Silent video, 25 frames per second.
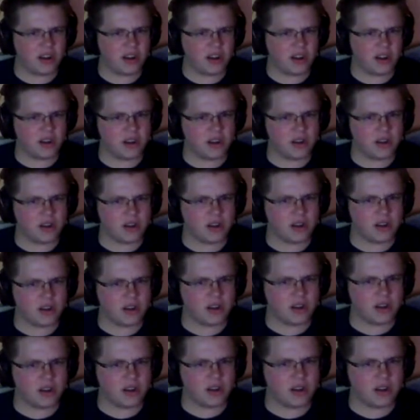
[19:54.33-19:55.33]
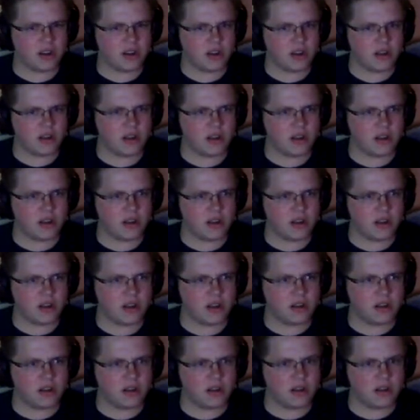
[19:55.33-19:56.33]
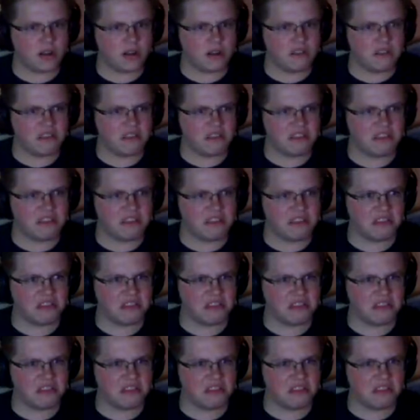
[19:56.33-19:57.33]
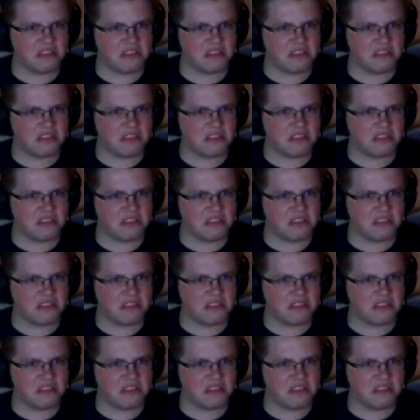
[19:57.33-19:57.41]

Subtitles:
(no one is talking)